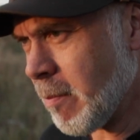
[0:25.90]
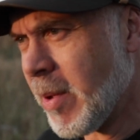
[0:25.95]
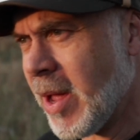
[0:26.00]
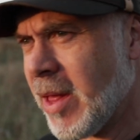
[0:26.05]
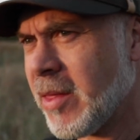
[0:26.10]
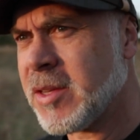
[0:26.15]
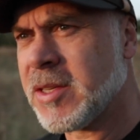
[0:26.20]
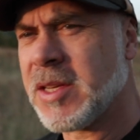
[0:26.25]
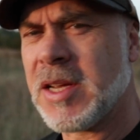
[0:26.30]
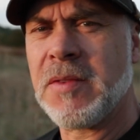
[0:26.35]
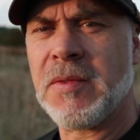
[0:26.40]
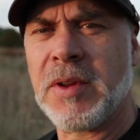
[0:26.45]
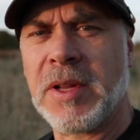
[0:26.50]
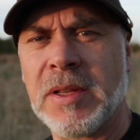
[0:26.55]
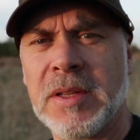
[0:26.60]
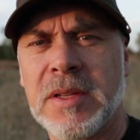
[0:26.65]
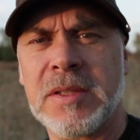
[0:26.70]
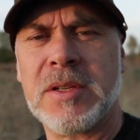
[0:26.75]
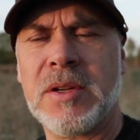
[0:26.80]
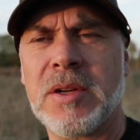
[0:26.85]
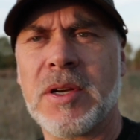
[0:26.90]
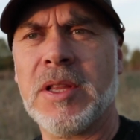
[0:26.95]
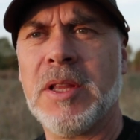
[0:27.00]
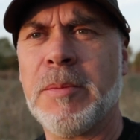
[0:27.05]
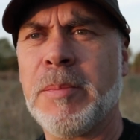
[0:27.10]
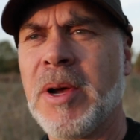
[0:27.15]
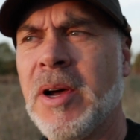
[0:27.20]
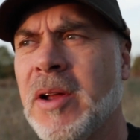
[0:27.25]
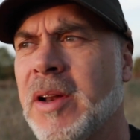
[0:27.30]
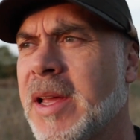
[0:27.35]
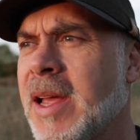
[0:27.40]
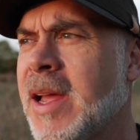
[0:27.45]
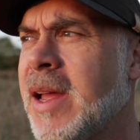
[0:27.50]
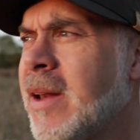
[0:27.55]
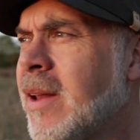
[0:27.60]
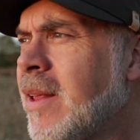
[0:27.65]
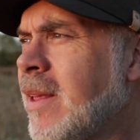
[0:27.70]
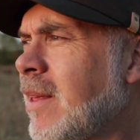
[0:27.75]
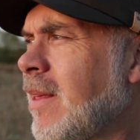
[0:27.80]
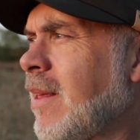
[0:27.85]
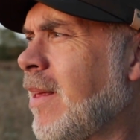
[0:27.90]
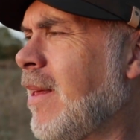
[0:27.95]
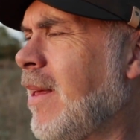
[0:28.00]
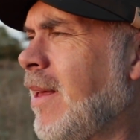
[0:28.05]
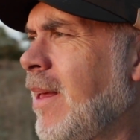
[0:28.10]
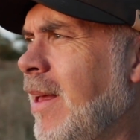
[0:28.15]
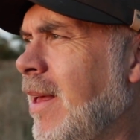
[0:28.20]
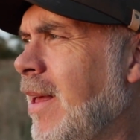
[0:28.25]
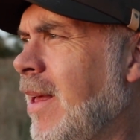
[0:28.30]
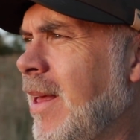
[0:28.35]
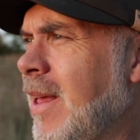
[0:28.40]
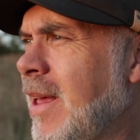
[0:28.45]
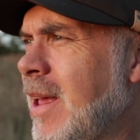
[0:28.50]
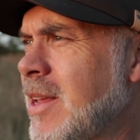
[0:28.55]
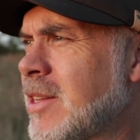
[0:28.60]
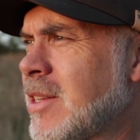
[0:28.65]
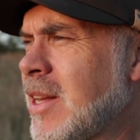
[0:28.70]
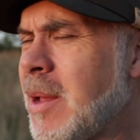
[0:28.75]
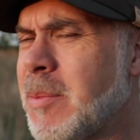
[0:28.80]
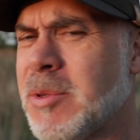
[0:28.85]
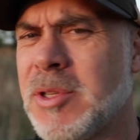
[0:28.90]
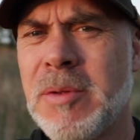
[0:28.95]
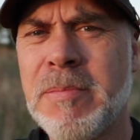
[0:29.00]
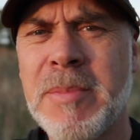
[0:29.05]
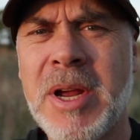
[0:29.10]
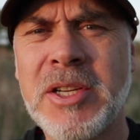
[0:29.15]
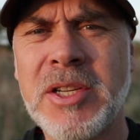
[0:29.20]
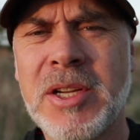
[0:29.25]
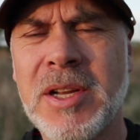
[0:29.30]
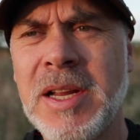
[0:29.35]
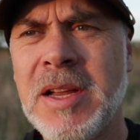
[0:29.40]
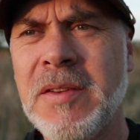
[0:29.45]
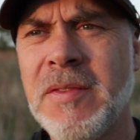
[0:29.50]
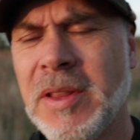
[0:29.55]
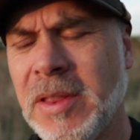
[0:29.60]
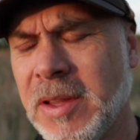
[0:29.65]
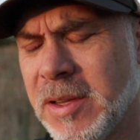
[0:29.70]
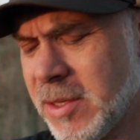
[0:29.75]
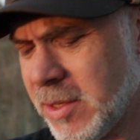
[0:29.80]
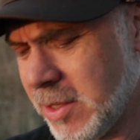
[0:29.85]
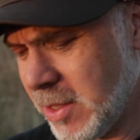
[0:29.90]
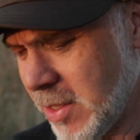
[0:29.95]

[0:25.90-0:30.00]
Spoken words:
back this evening to look at the barn again. It's an absolutely magical evening. The